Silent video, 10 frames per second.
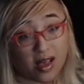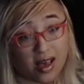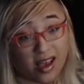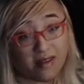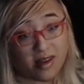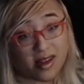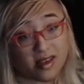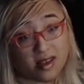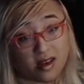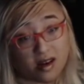I run
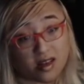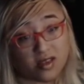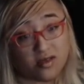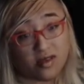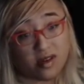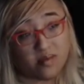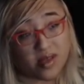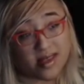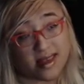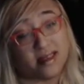Dark Sword,
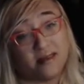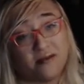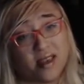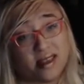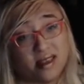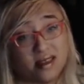but 6 is Fist.